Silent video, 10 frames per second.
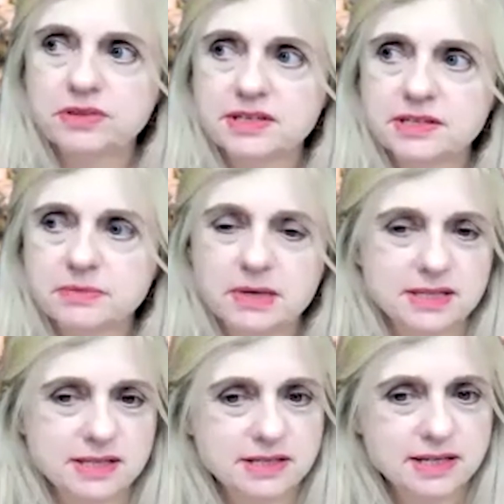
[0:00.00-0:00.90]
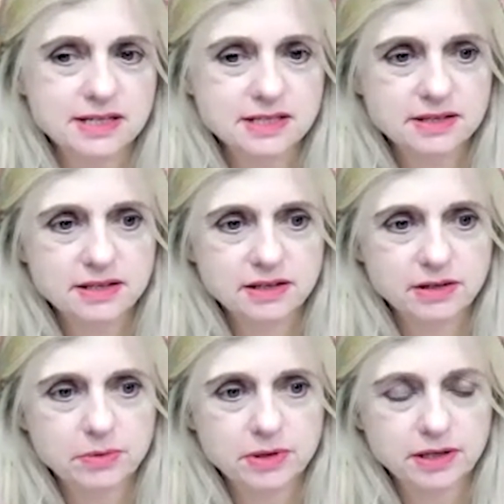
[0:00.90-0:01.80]
this amazing data that
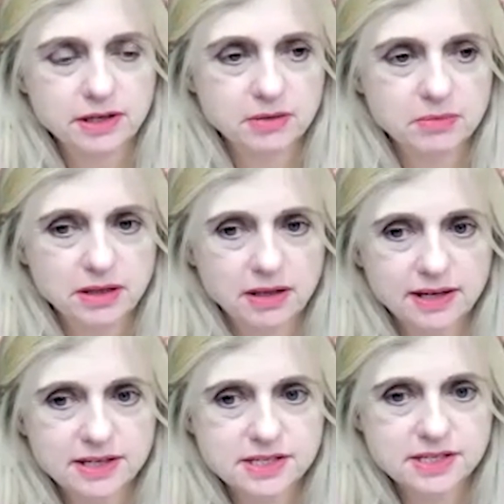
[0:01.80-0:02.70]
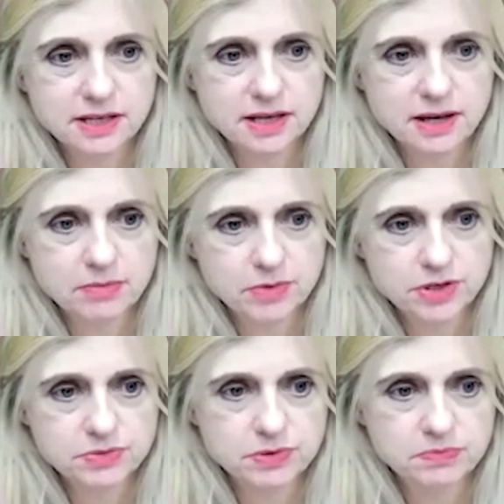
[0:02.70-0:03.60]
you will accumulate,
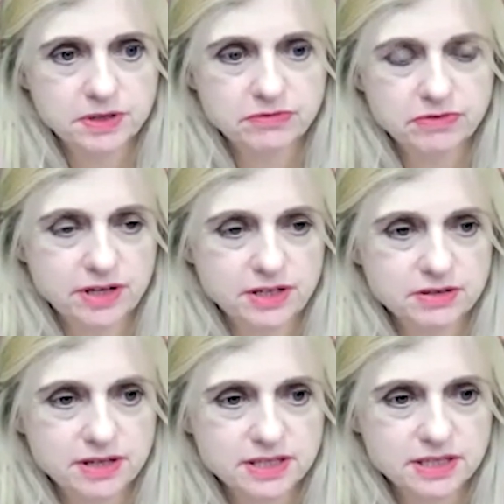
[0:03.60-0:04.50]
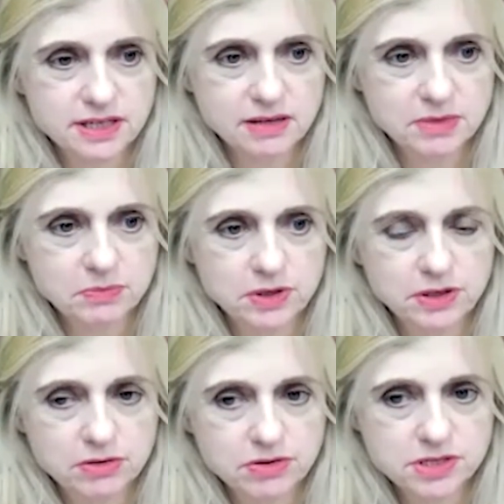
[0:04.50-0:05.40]
which would be very interesting? I mean, will
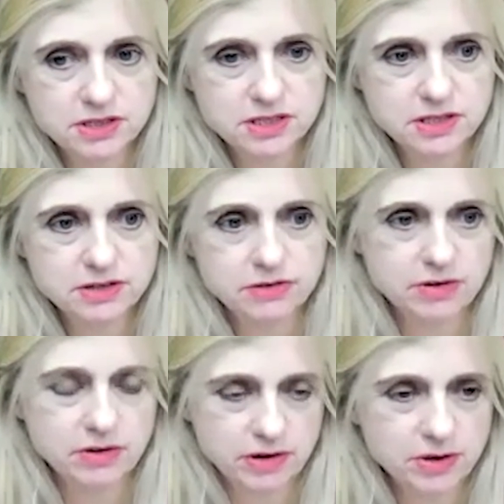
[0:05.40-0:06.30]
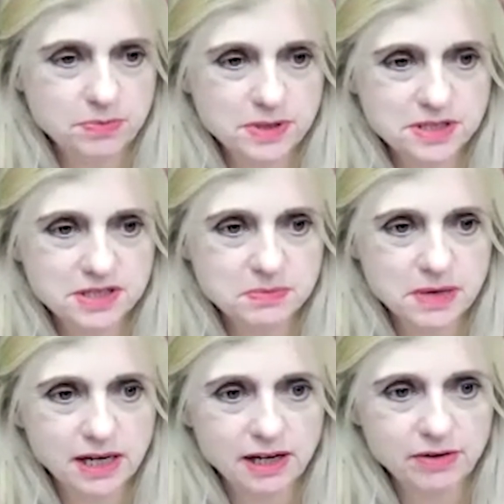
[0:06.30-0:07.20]
you use it to grow your own business
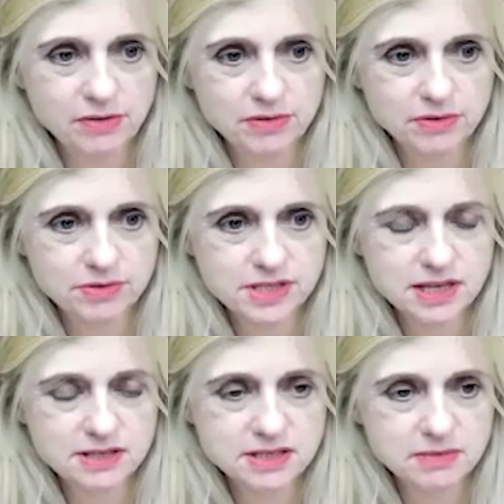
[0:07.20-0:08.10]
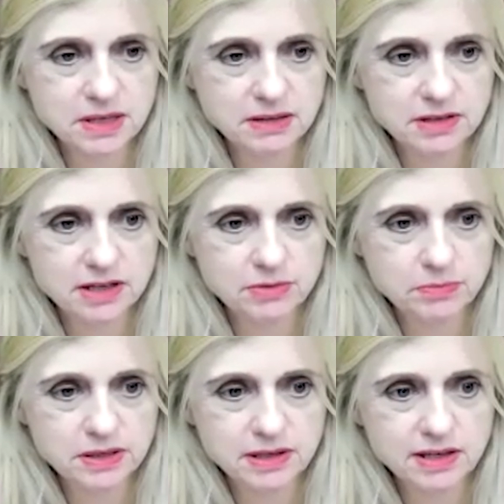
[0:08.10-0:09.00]
mainly, or is that something that you'll
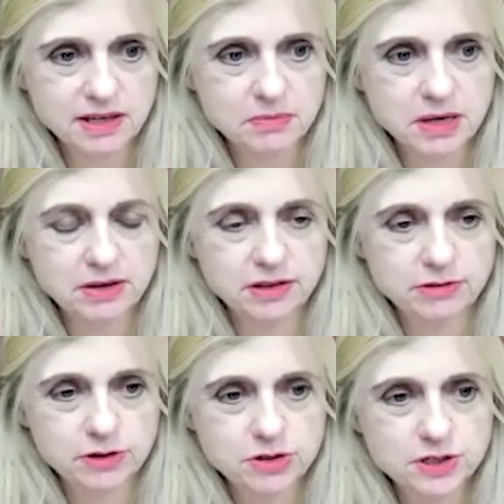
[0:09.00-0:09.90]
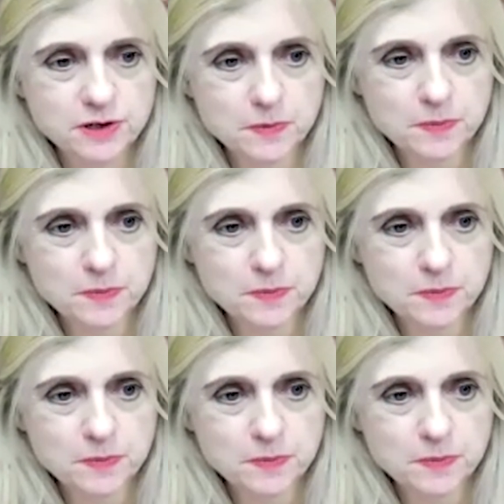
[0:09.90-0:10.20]
be thinking about in the future?